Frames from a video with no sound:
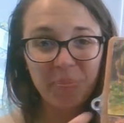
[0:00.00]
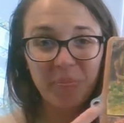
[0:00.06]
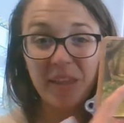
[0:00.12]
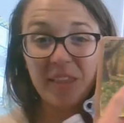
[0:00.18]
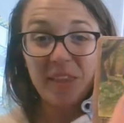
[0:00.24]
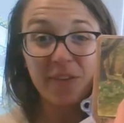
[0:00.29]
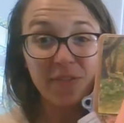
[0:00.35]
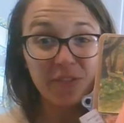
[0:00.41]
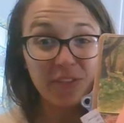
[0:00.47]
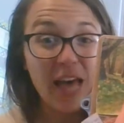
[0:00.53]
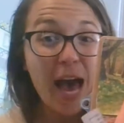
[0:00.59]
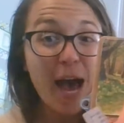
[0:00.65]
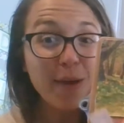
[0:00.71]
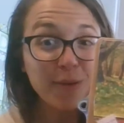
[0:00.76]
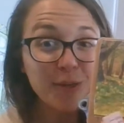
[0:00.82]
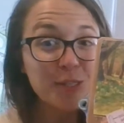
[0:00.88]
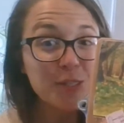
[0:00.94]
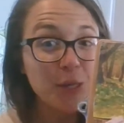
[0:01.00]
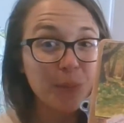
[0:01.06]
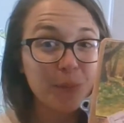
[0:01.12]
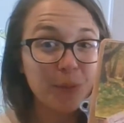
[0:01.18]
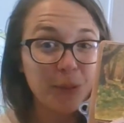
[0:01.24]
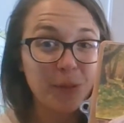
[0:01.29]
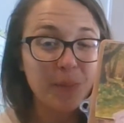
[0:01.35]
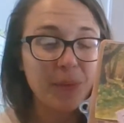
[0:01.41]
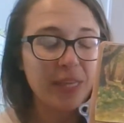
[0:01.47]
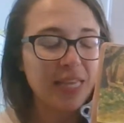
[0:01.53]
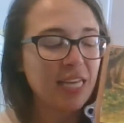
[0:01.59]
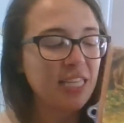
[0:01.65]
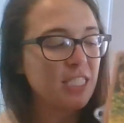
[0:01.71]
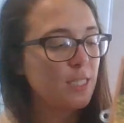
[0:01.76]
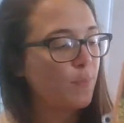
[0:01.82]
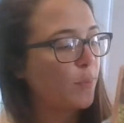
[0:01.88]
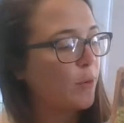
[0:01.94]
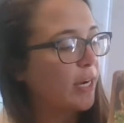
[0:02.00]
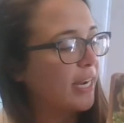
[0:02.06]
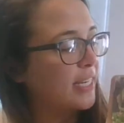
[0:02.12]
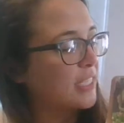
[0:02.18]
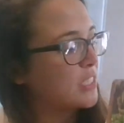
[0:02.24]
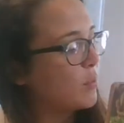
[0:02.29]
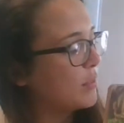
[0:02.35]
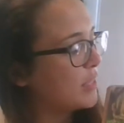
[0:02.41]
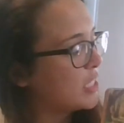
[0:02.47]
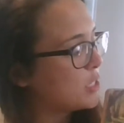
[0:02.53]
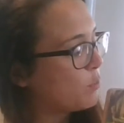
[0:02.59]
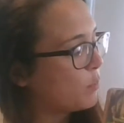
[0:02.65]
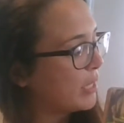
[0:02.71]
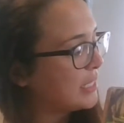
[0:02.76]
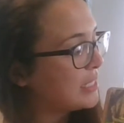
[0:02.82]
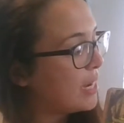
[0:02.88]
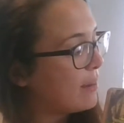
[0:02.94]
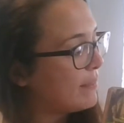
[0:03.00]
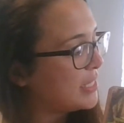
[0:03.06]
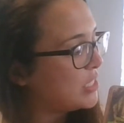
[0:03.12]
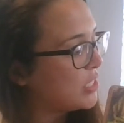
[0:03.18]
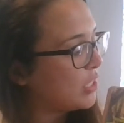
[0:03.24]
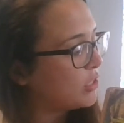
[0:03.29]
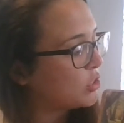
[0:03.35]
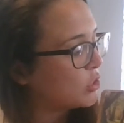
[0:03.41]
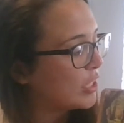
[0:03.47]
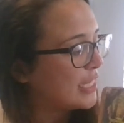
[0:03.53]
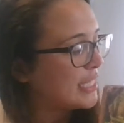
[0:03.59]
The flowers are blooming. That's spring. So in the springtime, it's usually